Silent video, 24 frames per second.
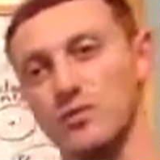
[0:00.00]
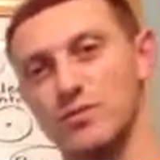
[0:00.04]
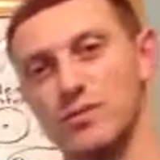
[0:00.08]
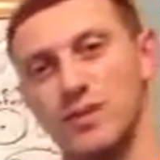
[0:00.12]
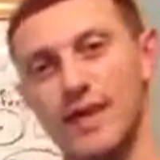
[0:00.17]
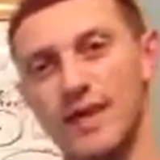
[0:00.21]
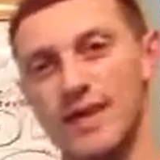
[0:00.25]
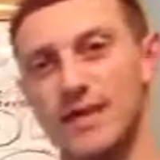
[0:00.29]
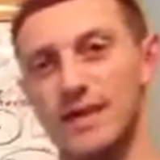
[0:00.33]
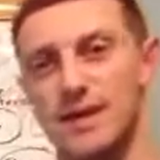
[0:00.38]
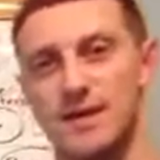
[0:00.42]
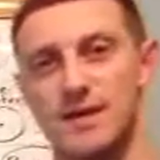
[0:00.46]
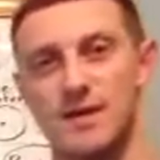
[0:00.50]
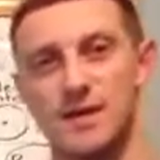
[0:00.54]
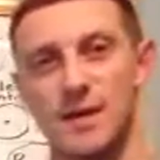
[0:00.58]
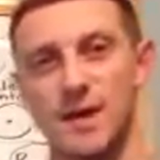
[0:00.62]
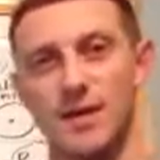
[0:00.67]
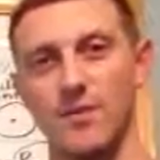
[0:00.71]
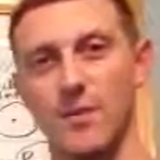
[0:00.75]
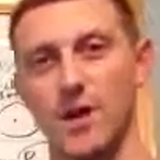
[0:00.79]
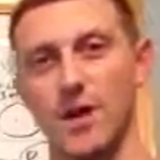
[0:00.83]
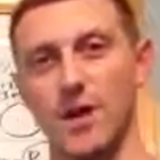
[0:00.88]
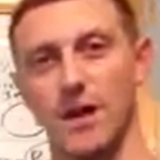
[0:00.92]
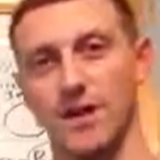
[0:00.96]
that's
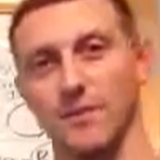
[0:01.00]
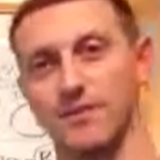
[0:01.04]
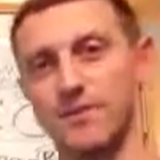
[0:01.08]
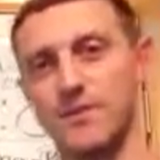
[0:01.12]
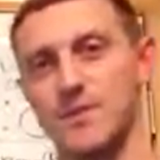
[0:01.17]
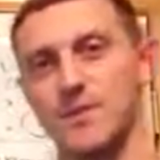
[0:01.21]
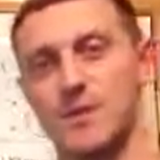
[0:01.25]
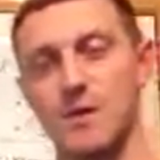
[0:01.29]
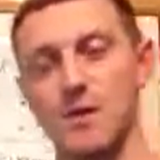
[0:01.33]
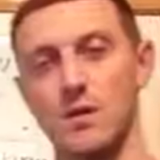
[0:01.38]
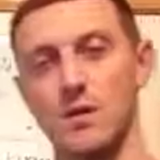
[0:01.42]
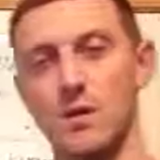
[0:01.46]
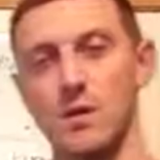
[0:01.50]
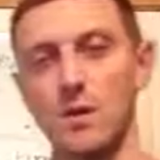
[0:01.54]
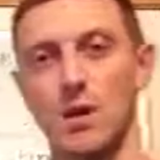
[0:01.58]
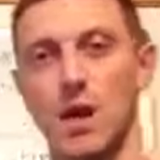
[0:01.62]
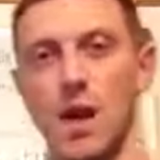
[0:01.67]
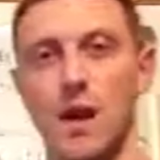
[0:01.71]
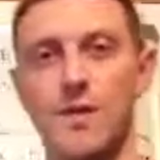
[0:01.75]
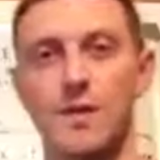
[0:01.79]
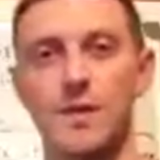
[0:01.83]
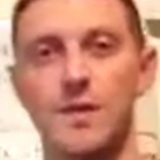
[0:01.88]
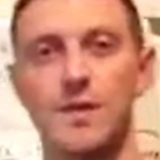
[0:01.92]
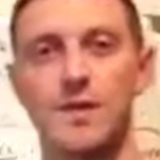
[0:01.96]
outside my circle of
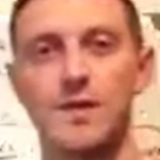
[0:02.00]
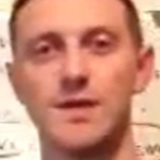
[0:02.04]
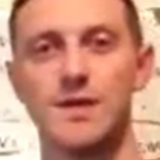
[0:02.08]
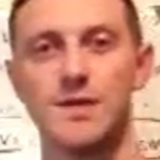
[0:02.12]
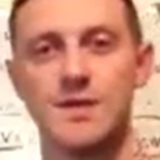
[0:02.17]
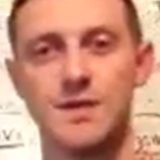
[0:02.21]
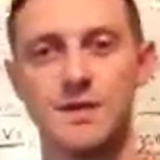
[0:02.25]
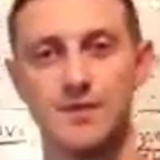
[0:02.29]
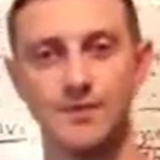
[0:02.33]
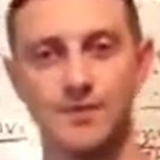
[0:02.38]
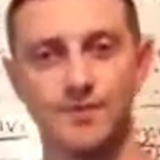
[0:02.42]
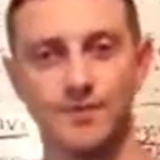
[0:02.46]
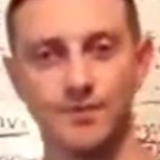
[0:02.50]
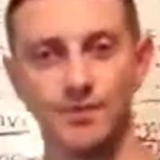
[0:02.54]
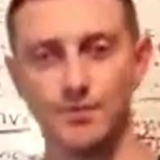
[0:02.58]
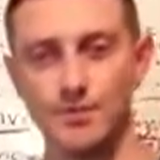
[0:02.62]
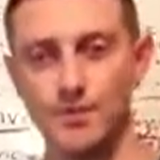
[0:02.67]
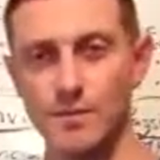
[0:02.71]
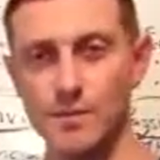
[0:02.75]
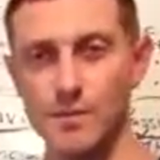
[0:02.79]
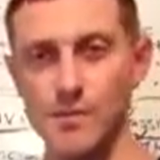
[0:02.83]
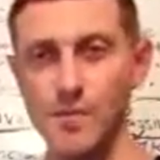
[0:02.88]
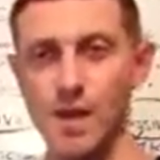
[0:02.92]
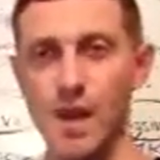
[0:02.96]
competence.
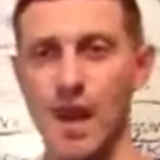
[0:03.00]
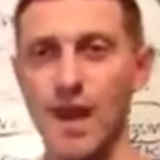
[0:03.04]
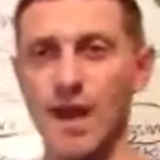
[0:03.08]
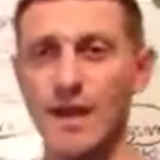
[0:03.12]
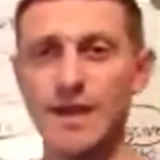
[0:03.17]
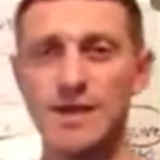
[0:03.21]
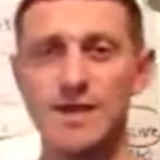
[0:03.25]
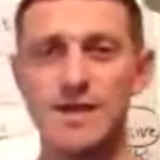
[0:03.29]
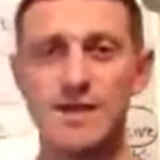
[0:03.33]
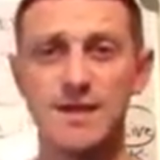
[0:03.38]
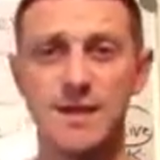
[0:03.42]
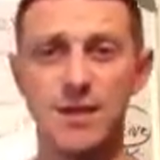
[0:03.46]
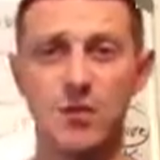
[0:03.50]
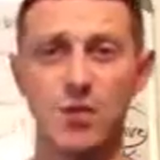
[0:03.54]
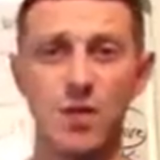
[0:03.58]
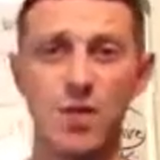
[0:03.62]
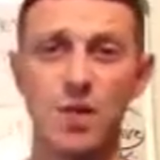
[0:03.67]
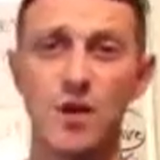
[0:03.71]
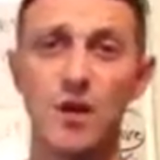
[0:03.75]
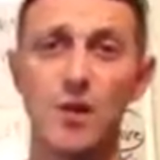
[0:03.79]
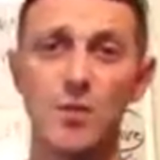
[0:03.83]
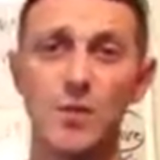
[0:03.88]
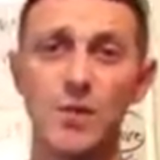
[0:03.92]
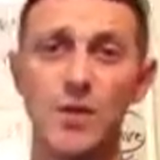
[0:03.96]
I like to stick with
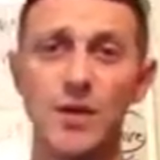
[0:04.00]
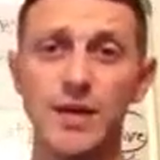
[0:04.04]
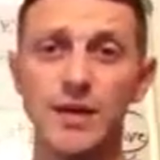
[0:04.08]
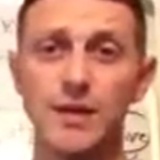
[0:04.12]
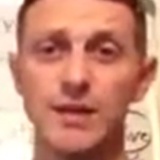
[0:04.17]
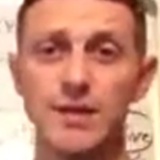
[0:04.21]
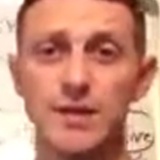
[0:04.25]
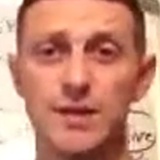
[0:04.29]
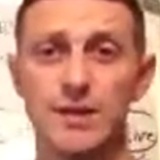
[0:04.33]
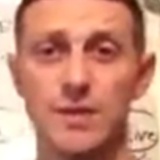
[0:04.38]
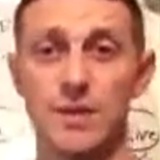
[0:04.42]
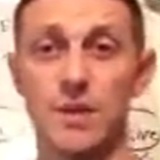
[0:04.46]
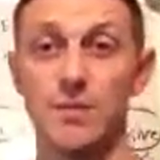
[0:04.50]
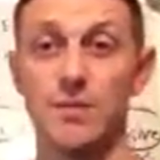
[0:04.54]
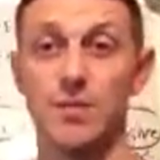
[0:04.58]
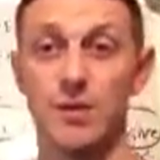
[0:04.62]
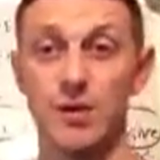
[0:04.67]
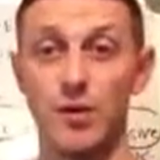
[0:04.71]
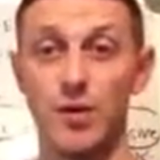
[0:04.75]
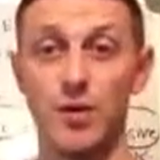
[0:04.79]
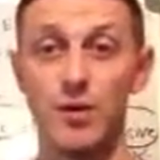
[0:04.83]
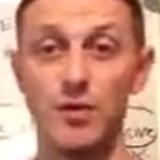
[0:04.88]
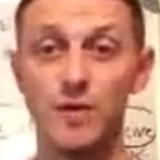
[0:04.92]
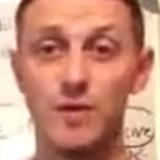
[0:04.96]
companies that
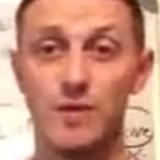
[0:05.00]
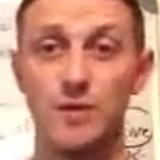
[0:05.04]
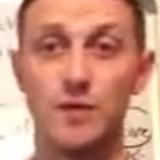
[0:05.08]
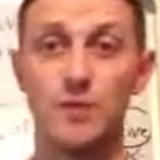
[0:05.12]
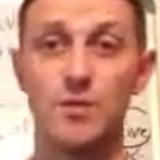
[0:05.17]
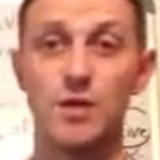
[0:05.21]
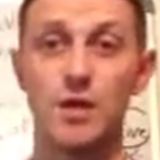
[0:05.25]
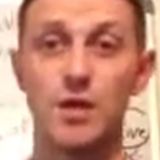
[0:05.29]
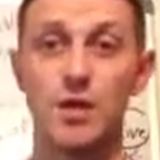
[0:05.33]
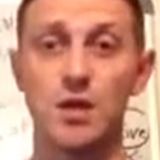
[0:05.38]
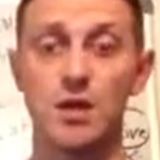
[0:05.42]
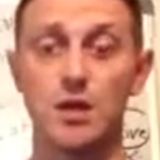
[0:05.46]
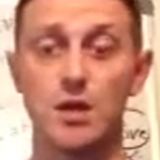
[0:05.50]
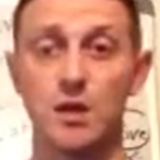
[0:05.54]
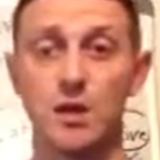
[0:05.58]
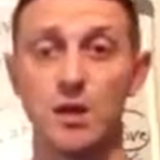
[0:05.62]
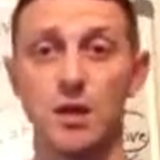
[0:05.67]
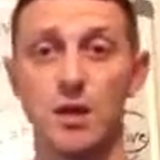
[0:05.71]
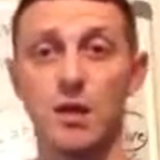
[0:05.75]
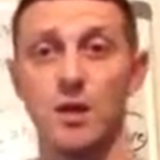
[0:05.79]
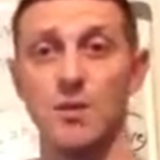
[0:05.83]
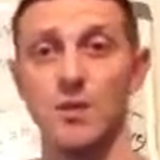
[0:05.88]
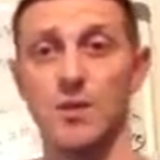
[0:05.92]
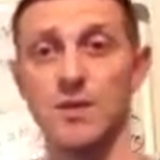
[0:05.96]
produce something.
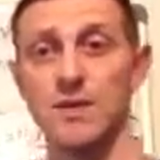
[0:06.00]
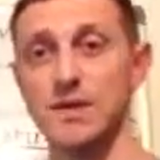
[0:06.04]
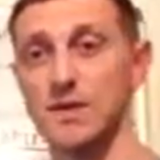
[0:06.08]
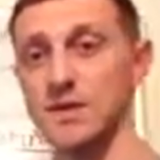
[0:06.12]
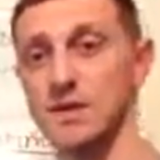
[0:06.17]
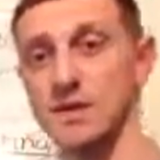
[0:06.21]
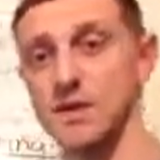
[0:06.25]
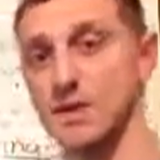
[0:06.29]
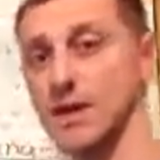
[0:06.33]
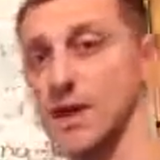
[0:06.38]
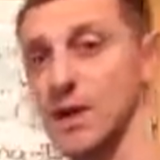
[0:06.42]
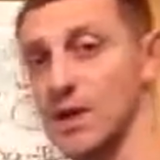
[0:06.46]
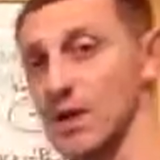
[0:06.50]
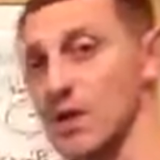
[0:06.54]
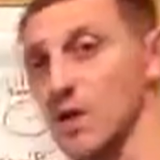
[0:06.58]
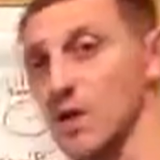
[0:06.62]
Because here's the thing,